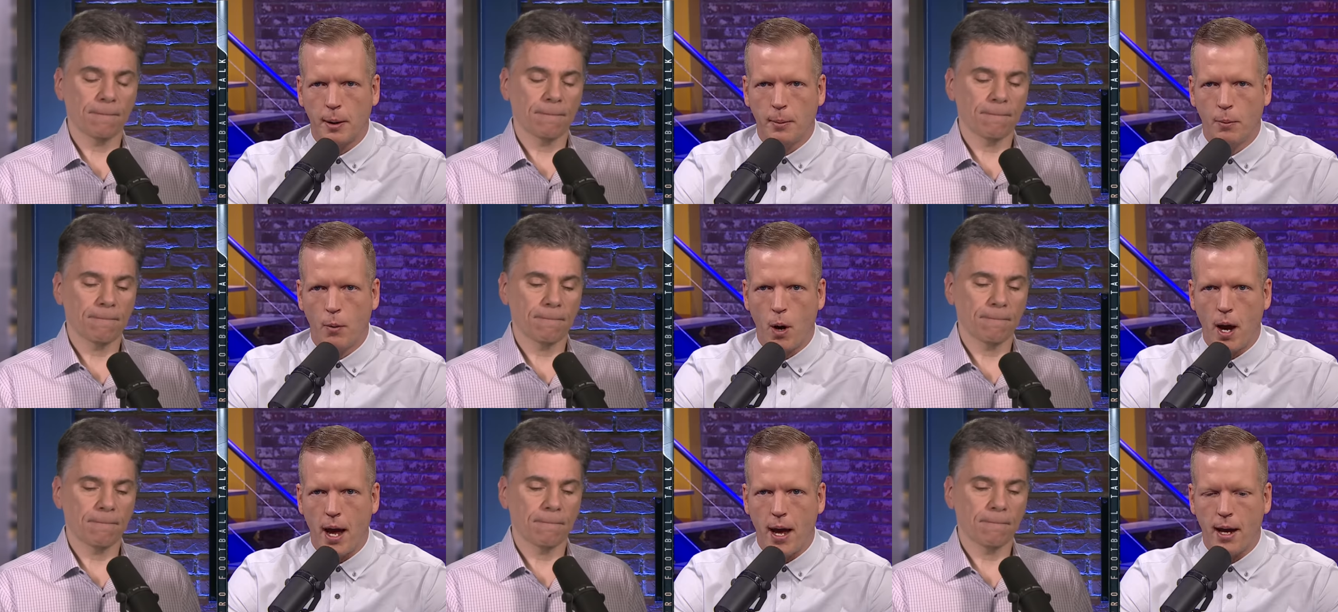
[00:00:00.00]

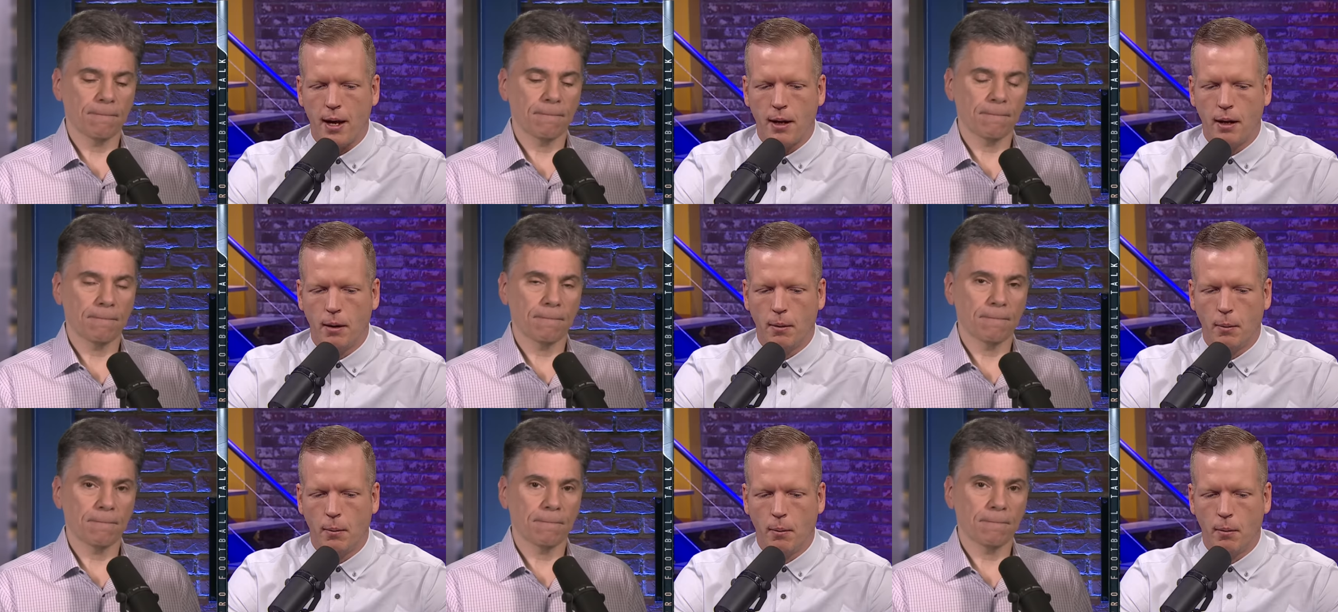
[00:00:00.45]
Speaker 1: way,
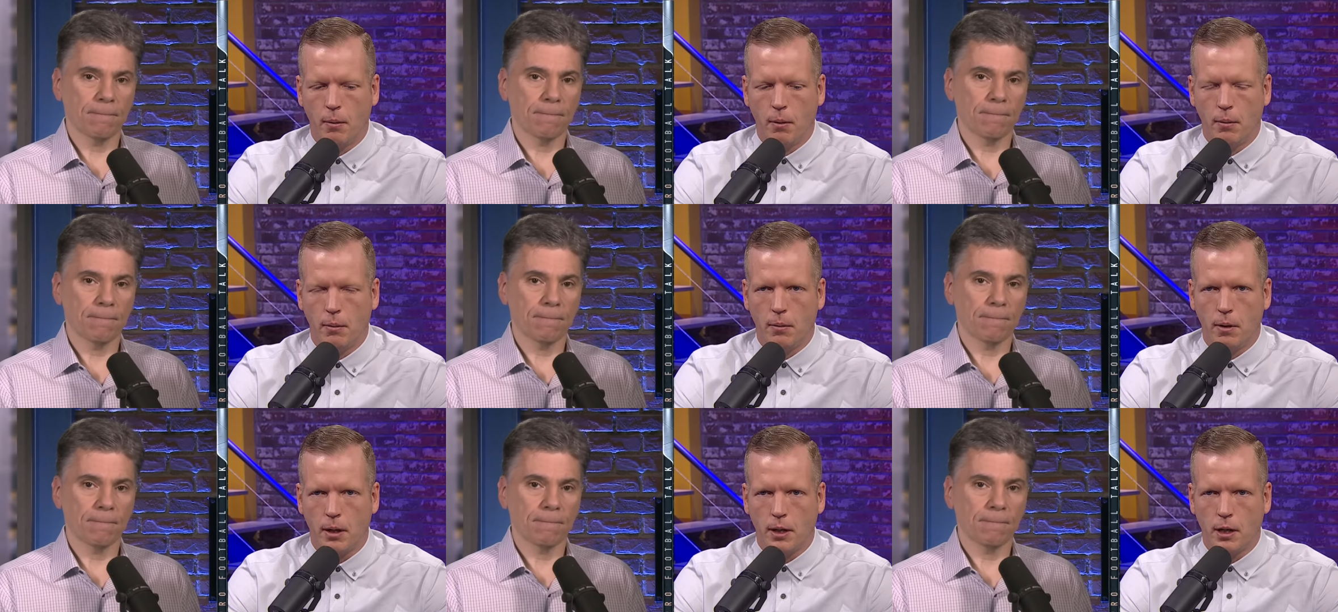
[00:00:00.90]
um,
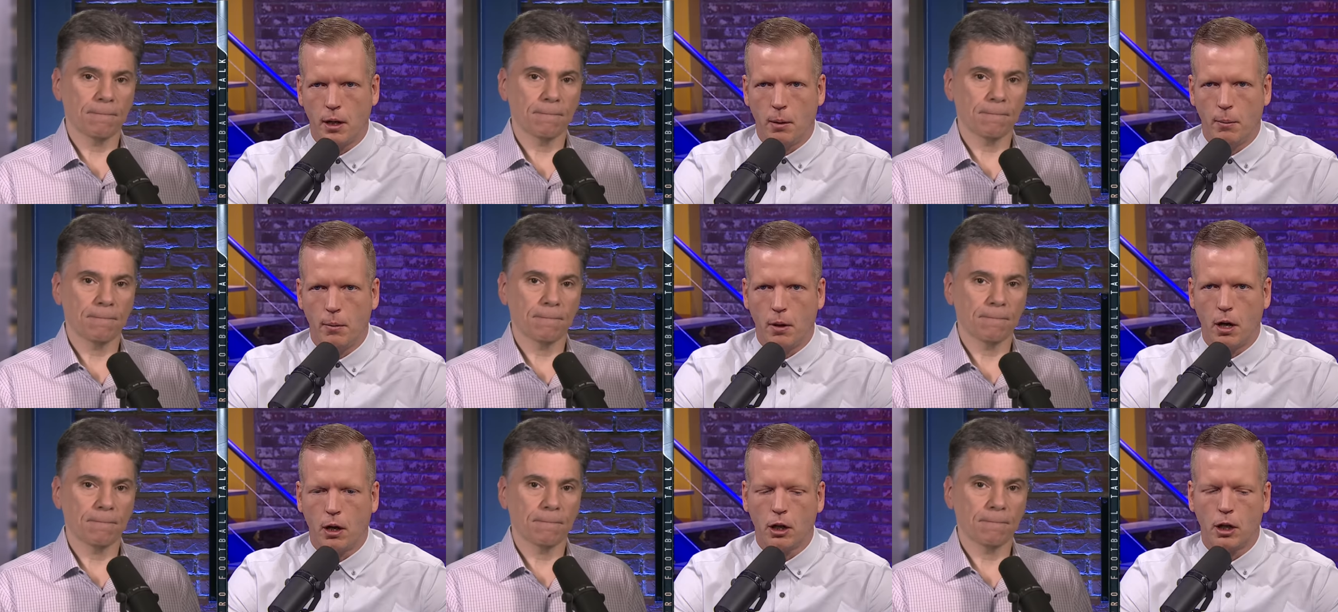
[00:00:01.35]
um, you know,
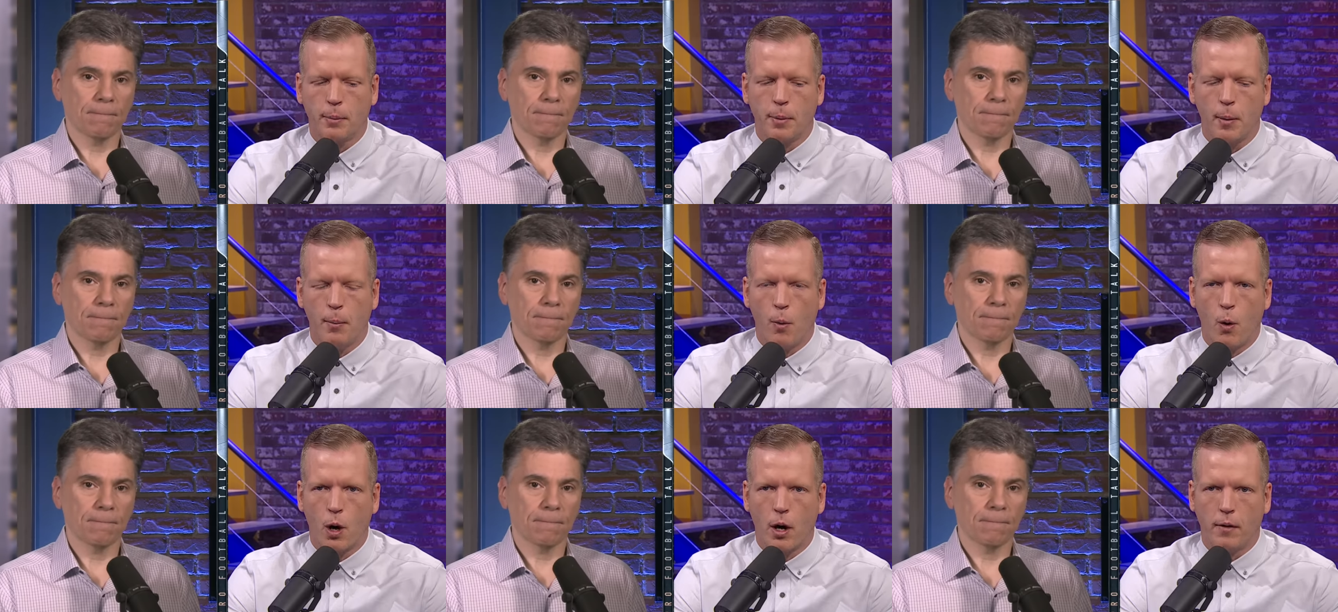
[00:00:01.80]
a little
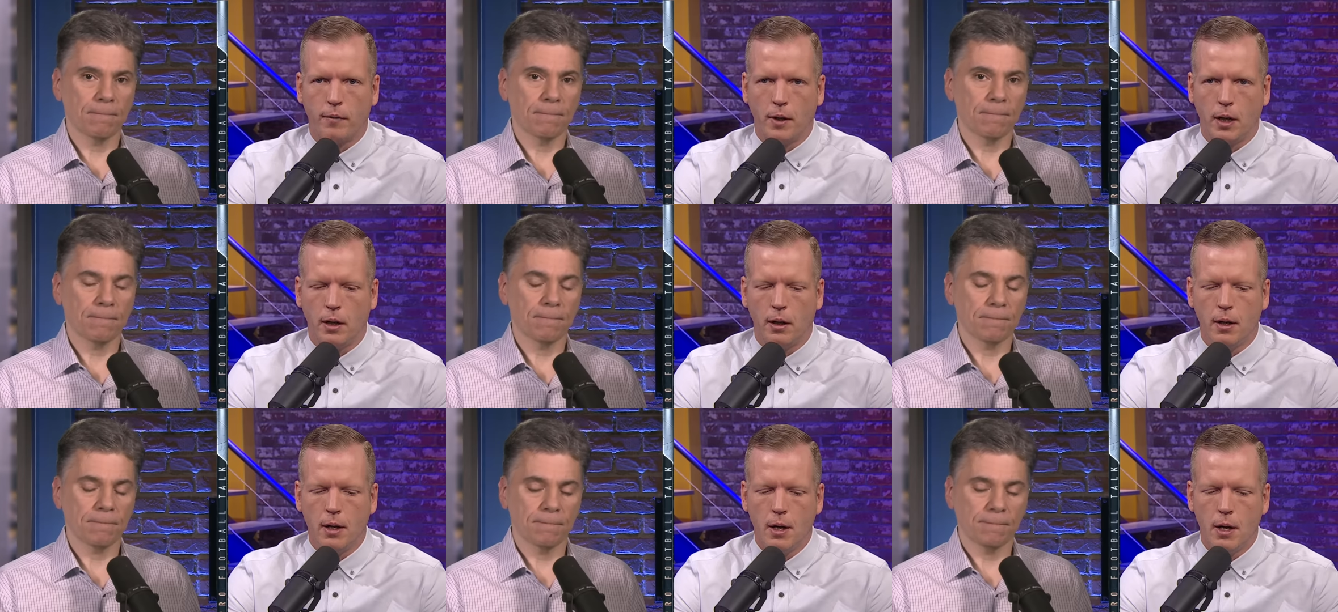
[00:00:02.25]
bit more of
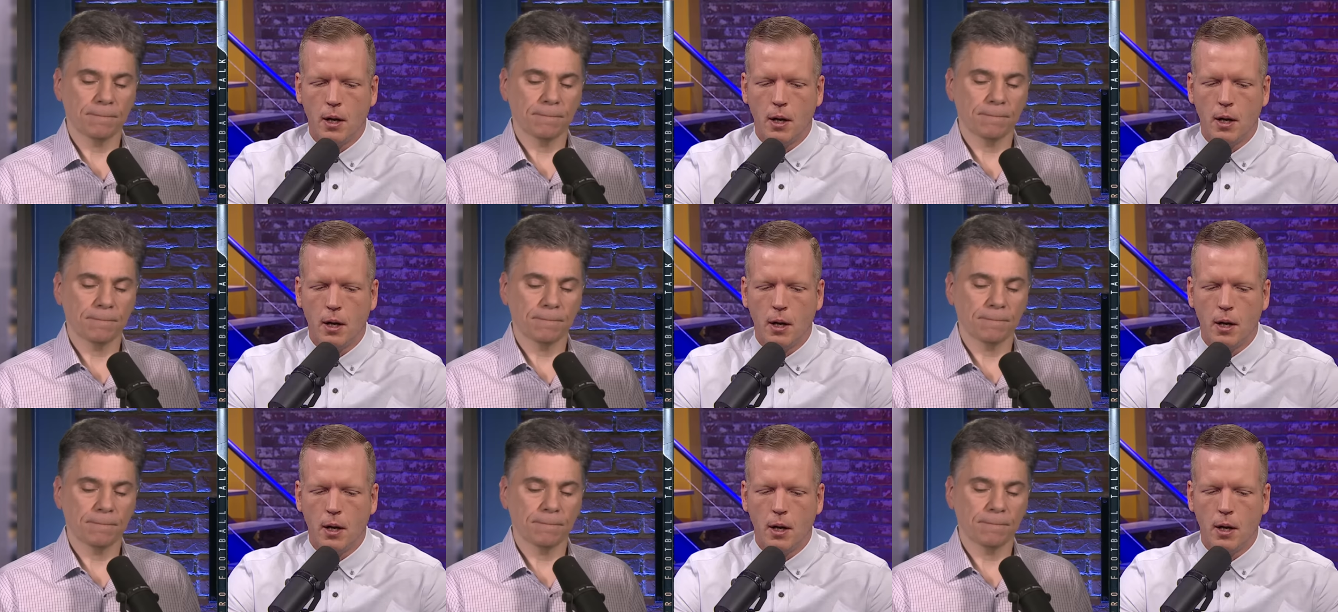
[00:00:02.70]
a